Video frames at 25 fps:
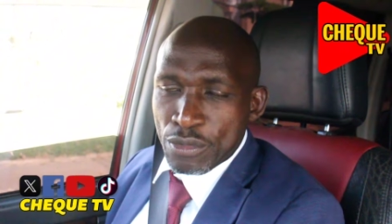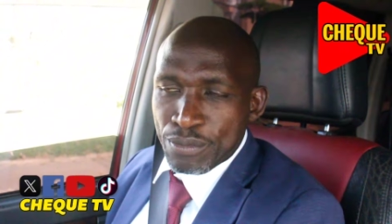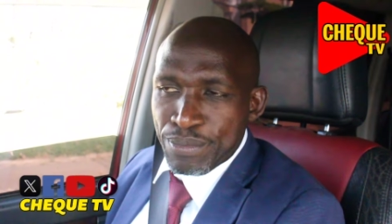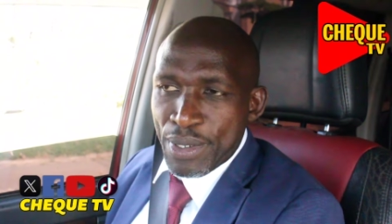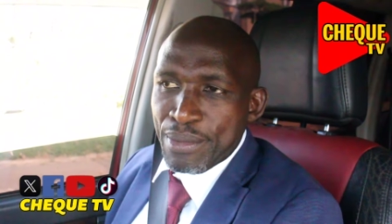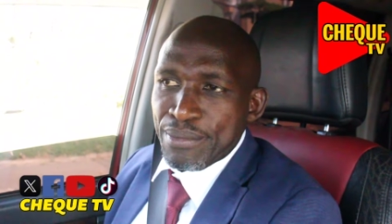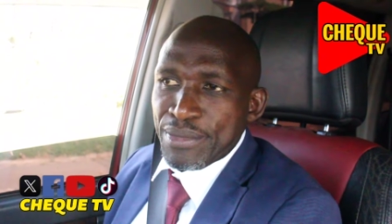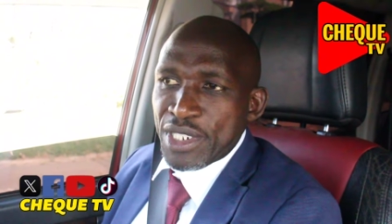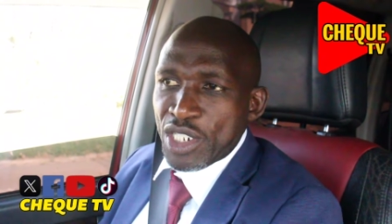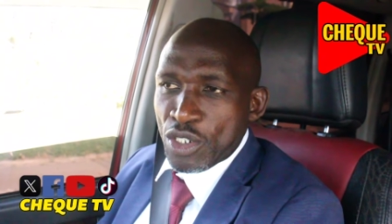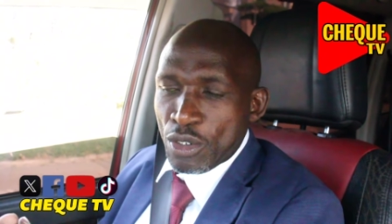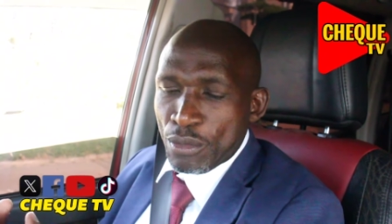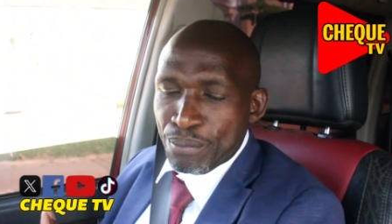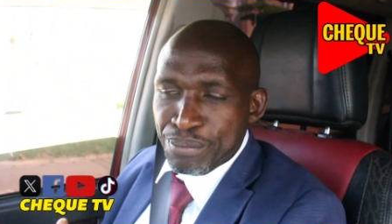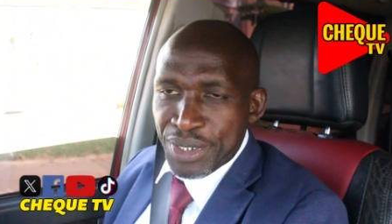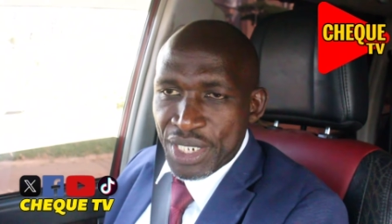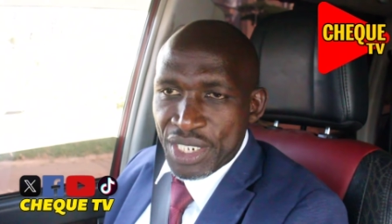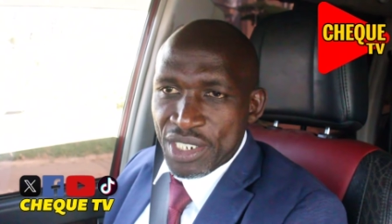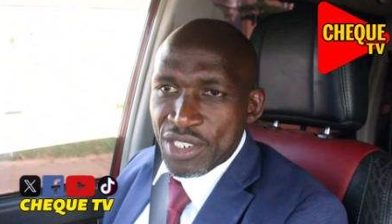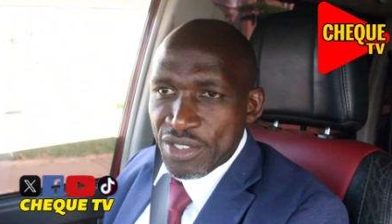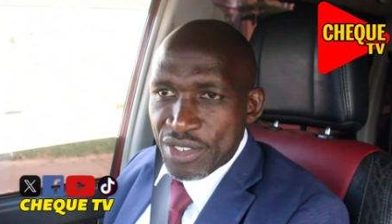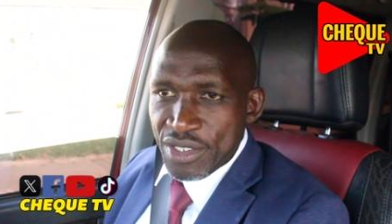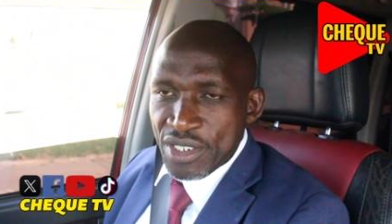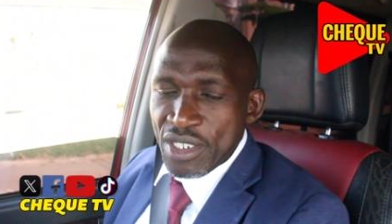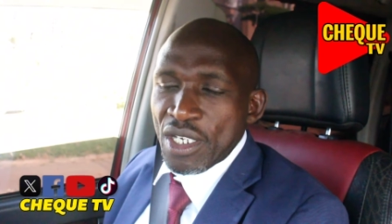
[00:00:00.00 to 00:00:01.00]
of public
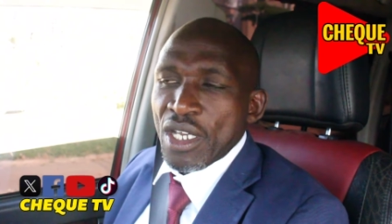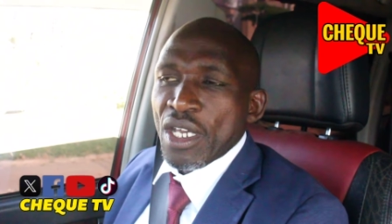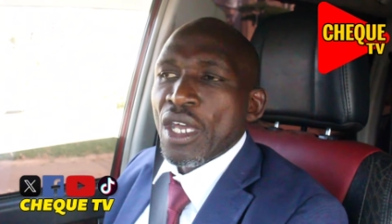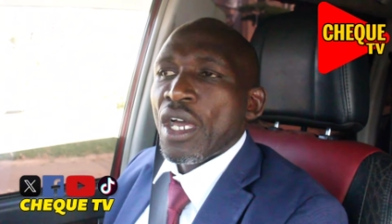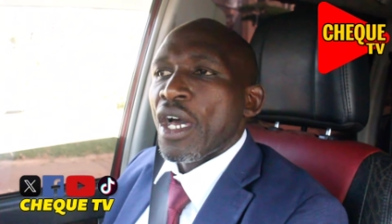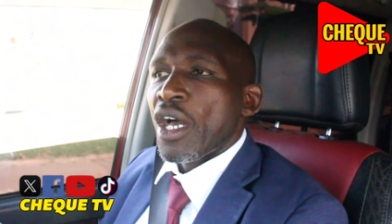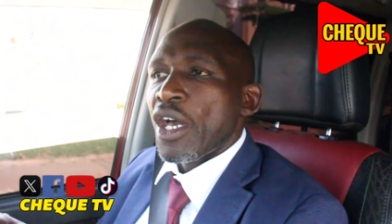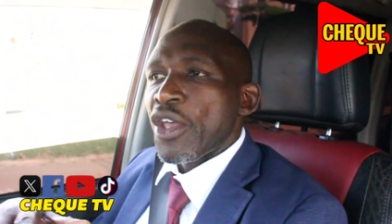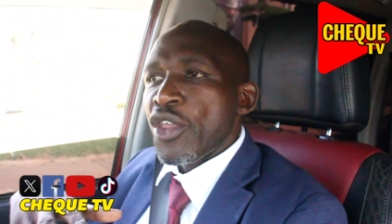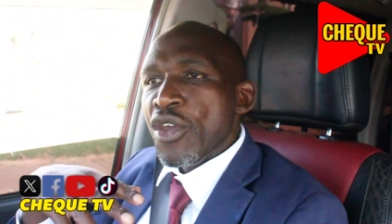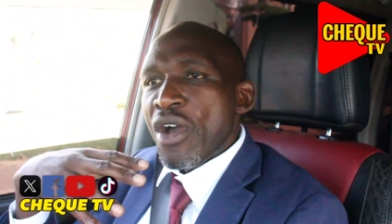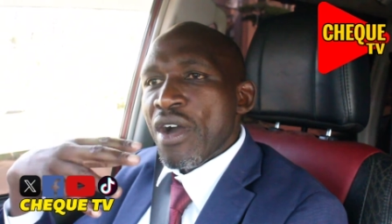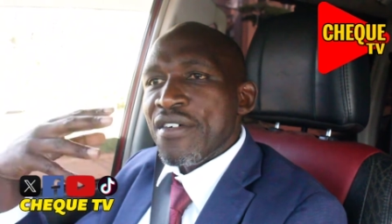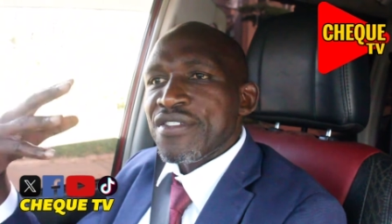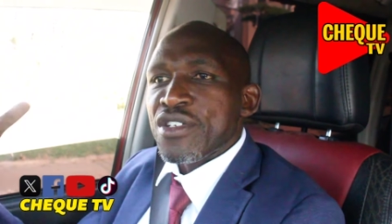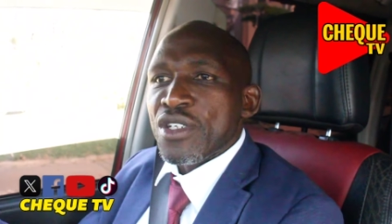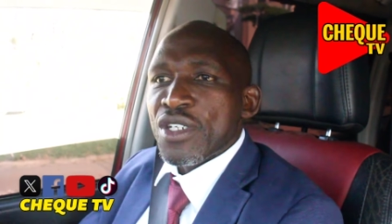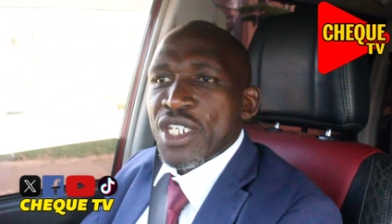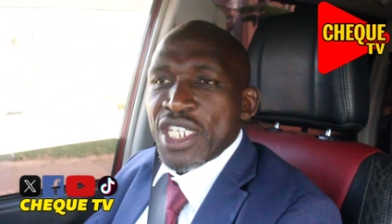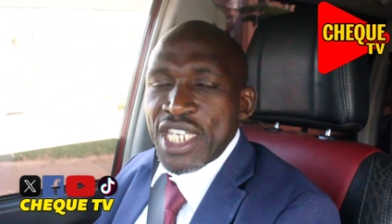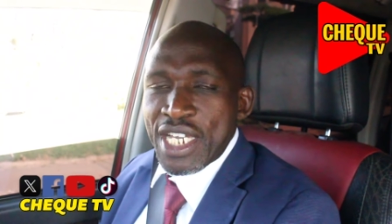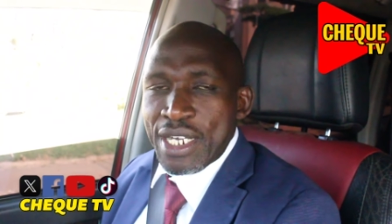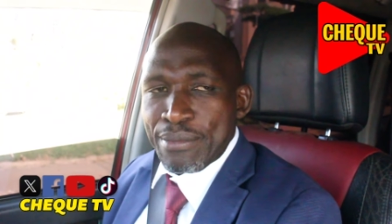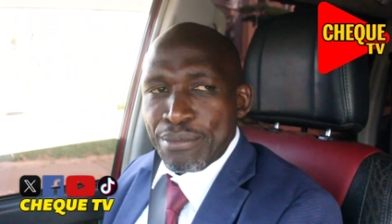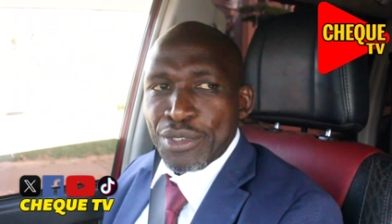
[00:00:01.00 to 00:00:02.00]
opinion, you have to
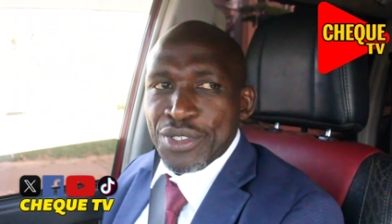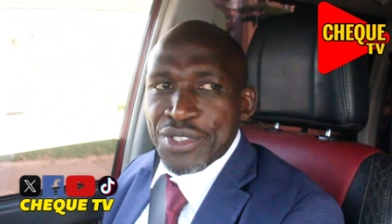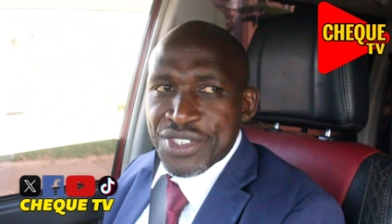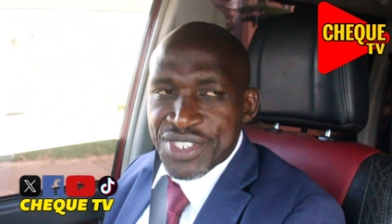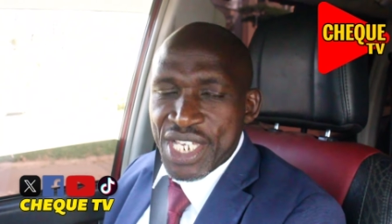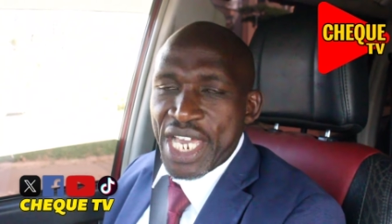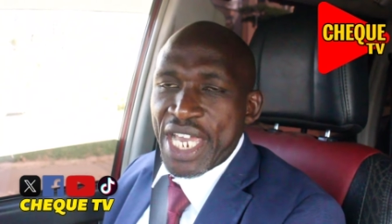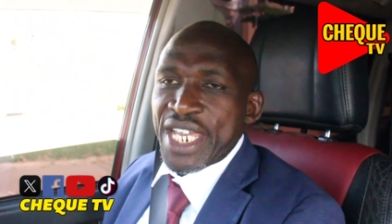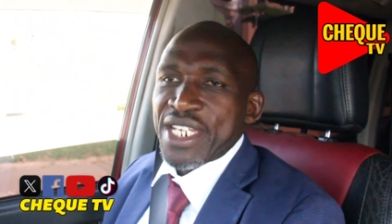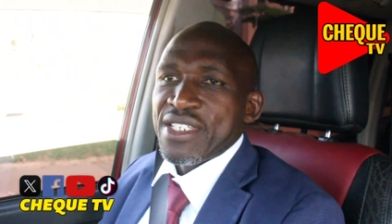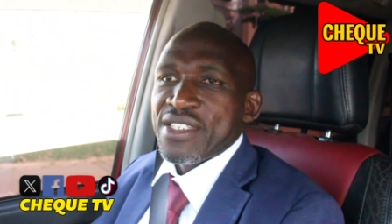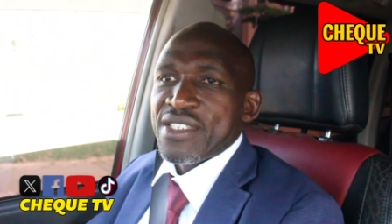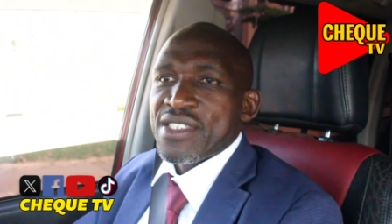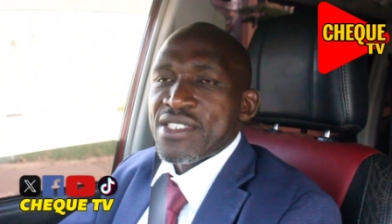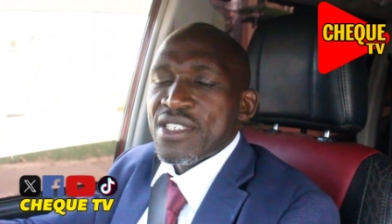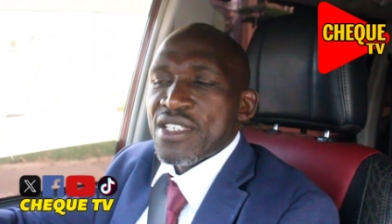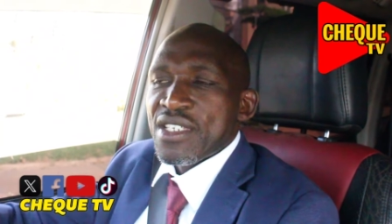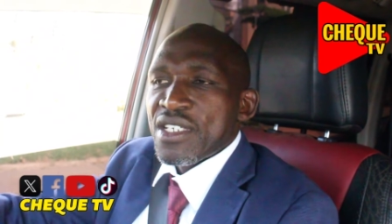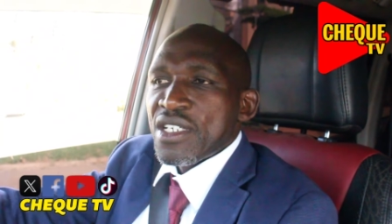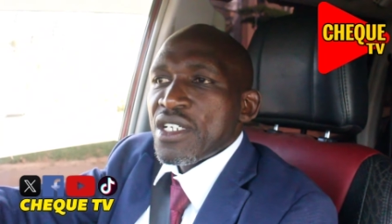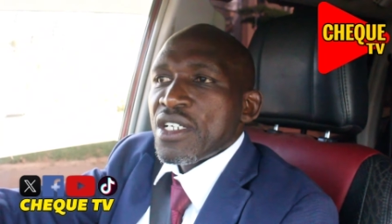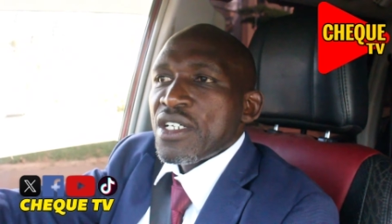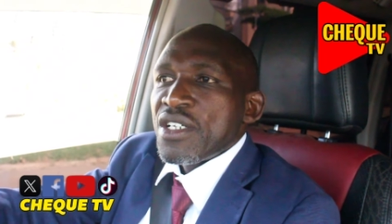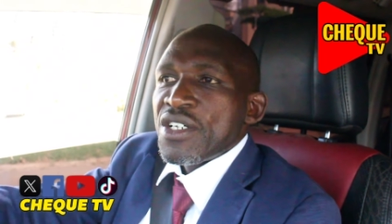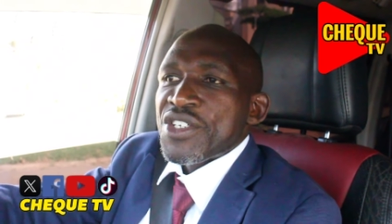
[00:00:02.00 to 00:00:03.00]
hear both sides.